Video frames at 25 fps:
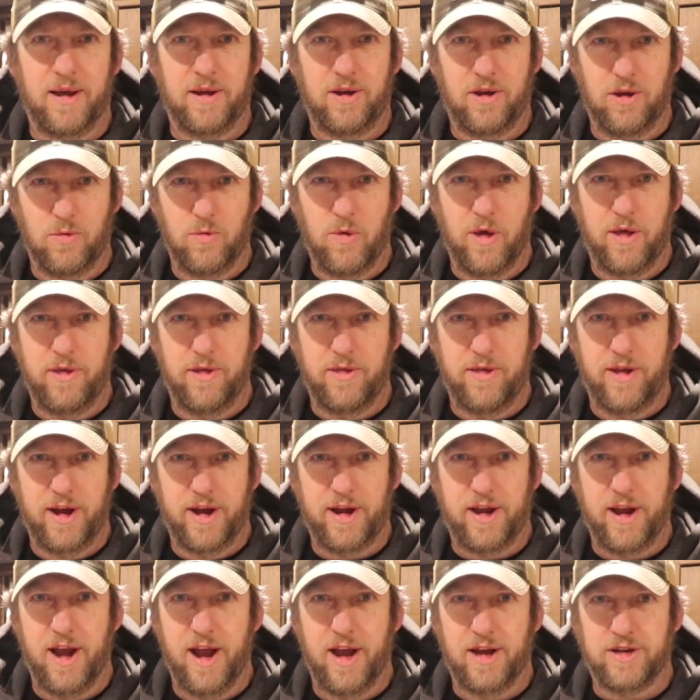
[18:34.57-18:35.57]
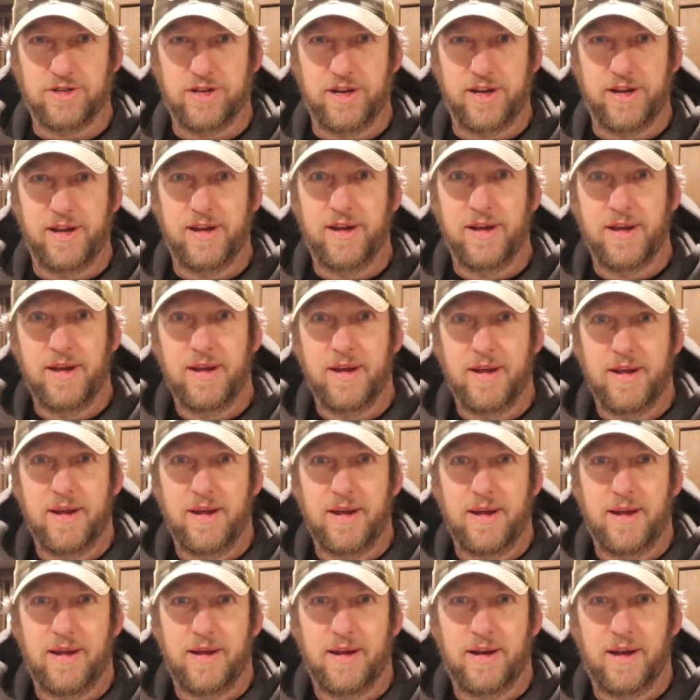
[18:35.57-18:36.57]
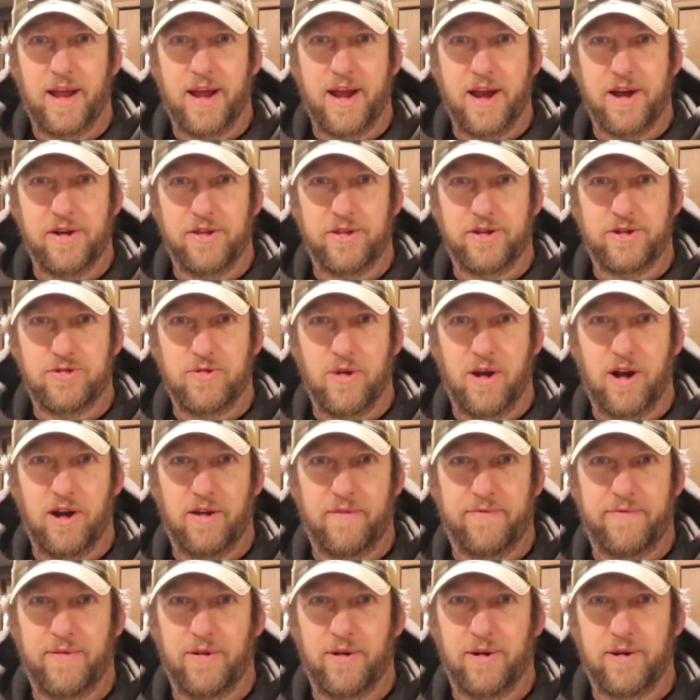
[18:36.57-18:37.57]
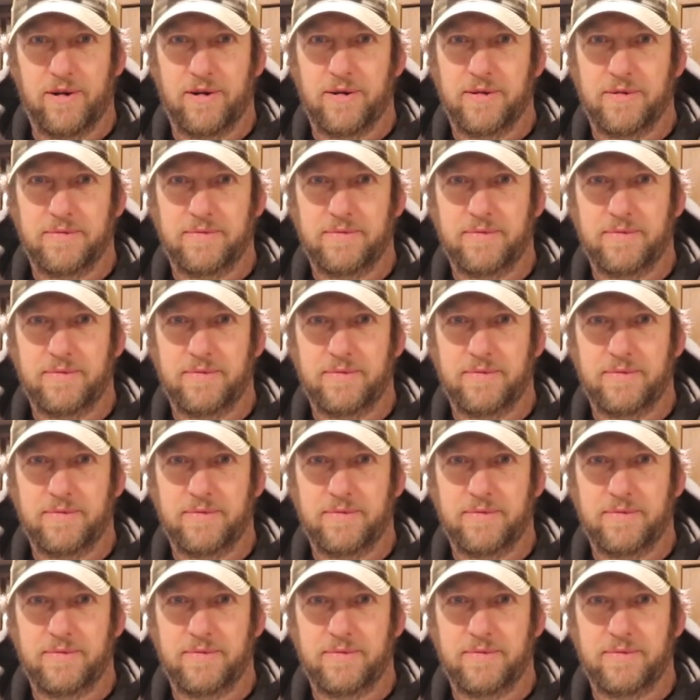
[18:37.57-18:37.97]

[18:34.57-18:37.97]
good weather that I can actually lay under the trailer for